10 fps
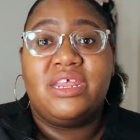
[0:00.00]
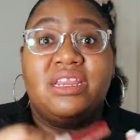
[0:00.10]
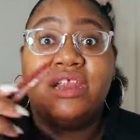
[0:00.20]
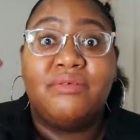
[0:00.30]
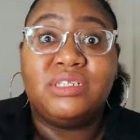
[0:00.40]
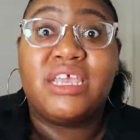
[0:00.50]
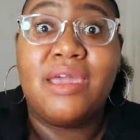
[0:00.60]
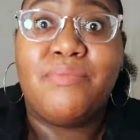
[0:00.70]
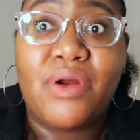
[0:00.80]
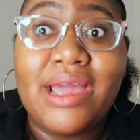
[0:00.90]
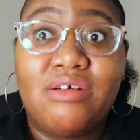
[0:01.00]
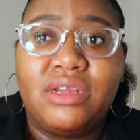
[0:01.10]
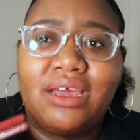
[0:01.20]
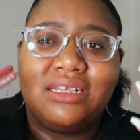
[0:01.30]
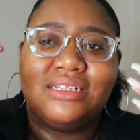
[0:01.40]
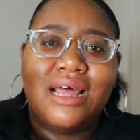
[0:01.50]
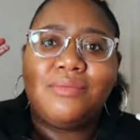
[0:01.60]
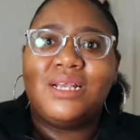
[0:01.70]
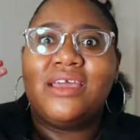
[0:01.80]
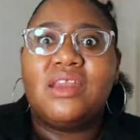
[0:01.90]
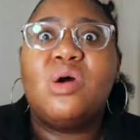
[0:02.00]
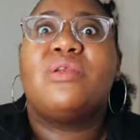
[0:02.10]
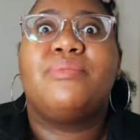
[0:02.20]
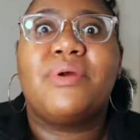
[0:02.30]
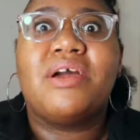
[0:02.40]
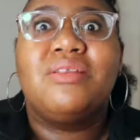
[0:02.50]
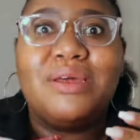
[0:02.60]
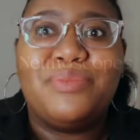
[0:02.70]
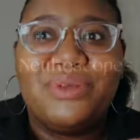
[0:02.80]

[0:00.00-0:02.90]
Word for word: and they love to get brown. Like, stop taking all the brown lip